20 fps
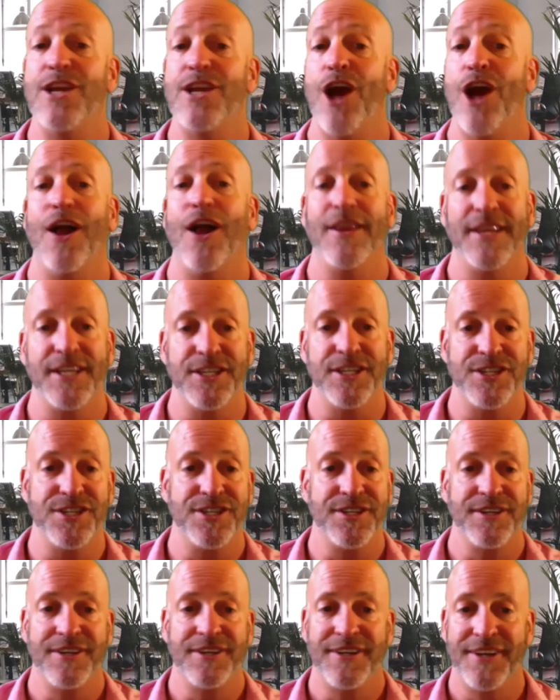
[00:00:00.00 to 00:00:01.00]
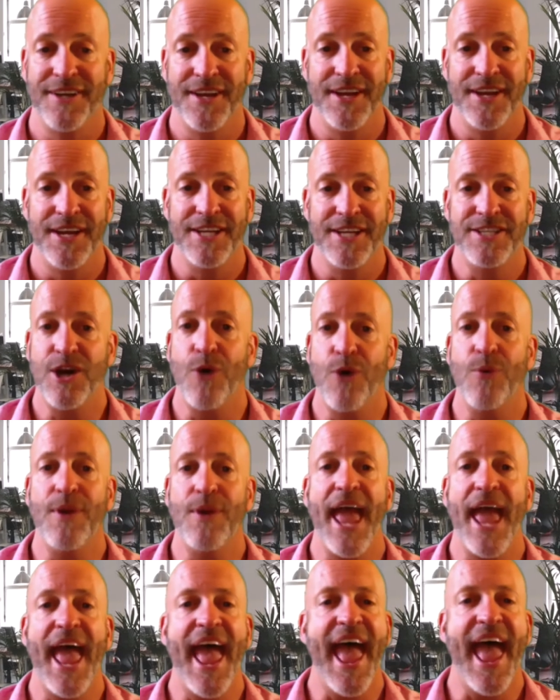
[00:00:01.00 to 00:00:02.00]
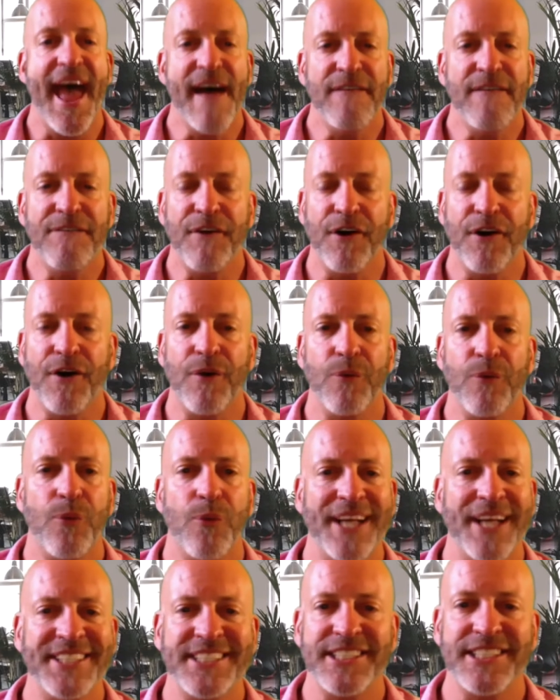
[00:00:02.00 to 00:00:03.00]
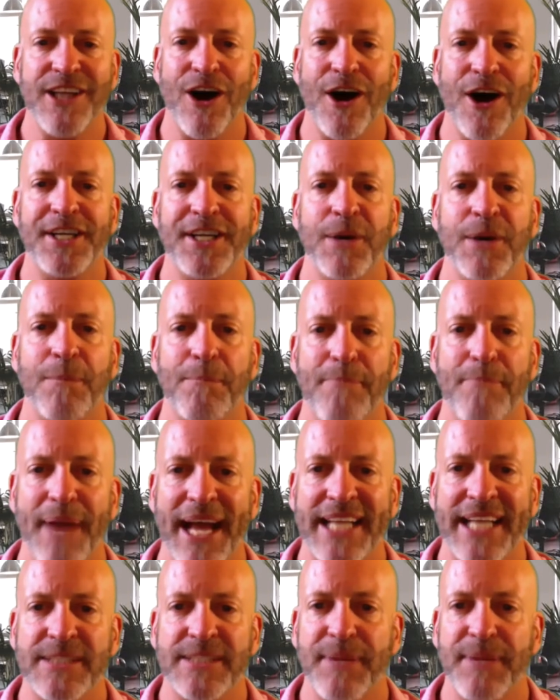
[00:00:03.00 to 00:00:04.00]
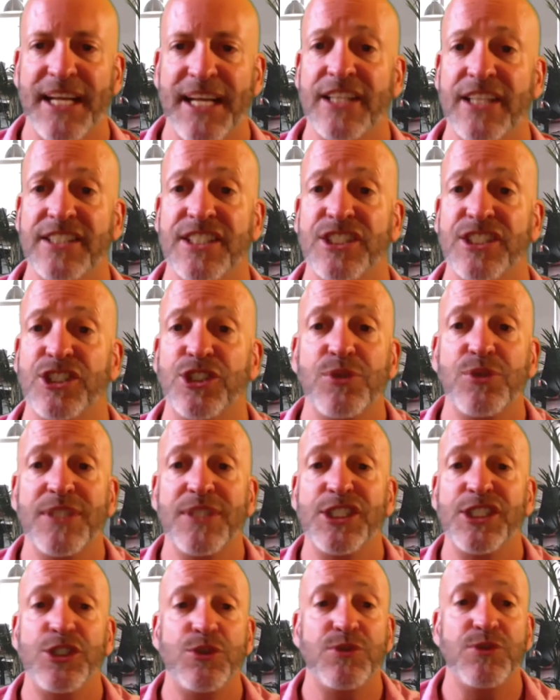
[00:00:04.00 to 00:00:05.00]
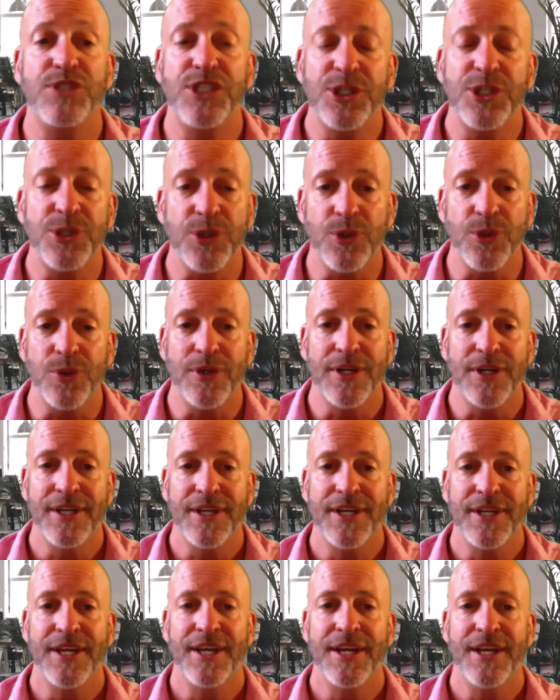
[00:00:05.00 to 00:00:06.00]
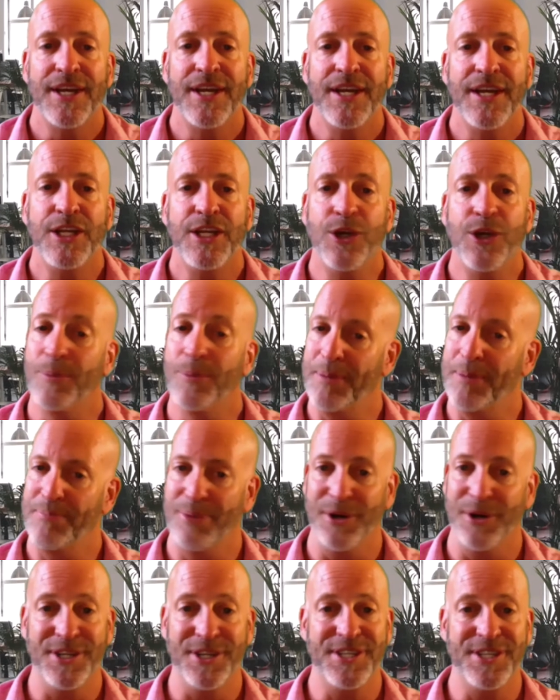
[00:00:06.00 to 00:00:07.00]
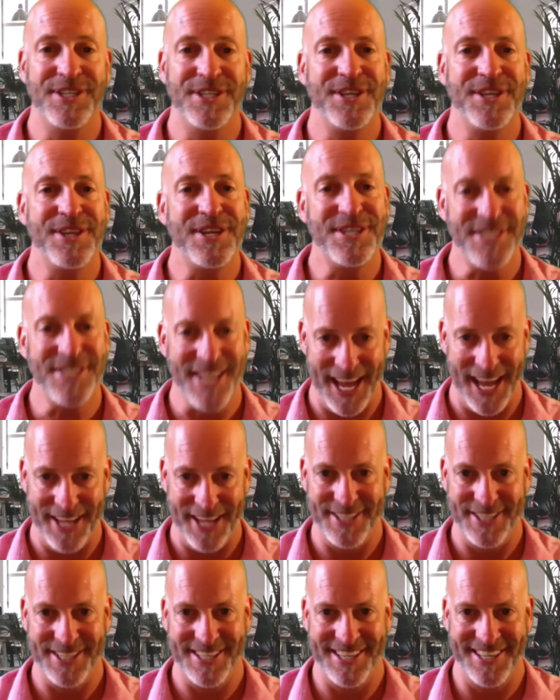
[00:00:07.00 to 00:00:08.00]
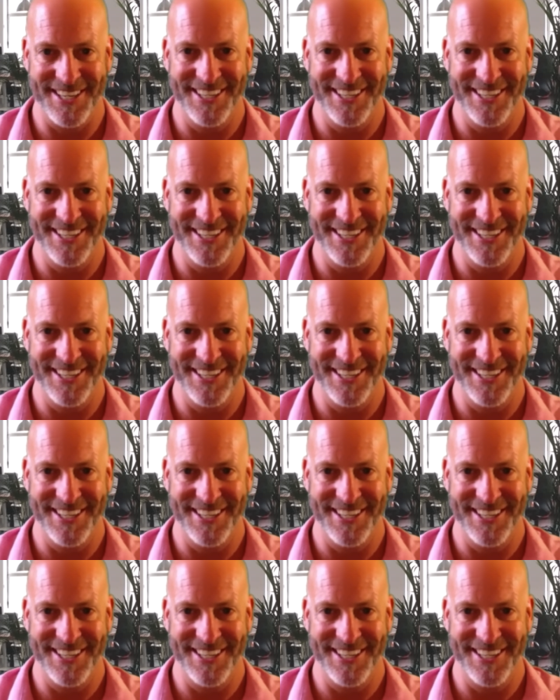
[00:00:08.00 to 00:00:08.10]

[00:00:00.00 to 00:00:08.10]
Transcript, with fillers: knowledge. Don't ever rest on your best because as soon as you do, you'll be put to the test.